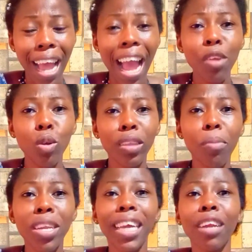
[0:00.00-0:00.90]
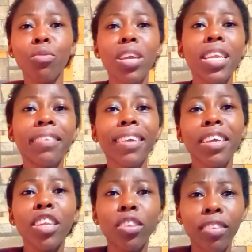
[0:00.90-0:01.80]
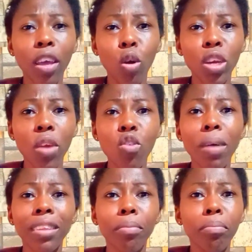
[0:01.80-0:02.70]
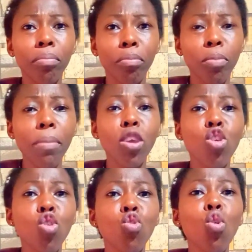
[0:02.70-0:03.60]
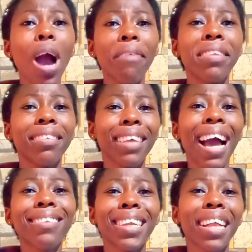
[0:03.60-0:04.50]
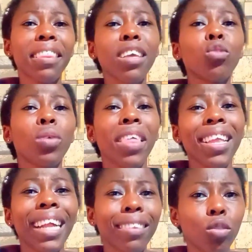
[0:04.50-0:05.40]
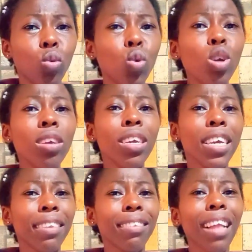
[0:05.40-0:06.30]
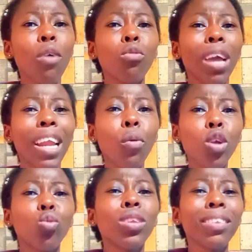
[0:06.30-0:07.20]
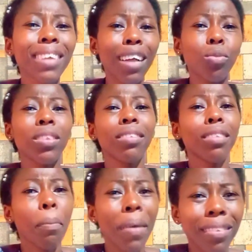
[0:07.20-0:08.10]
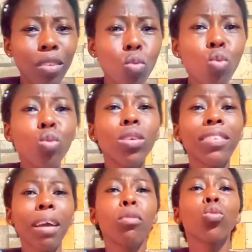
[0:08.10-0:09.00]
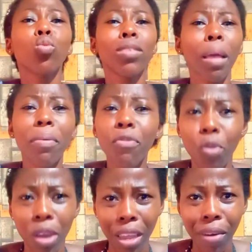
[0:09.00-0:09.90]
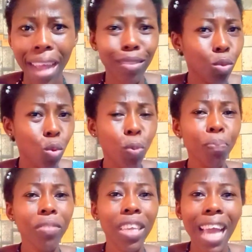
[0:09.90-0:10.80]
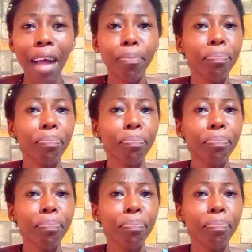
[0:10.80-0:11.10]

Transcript: I know somebody can quickly take on the role, but maybe you have discussed other things with her that it is now, we are now going to discuss with the person who is coming to step in for her, right? So yeah.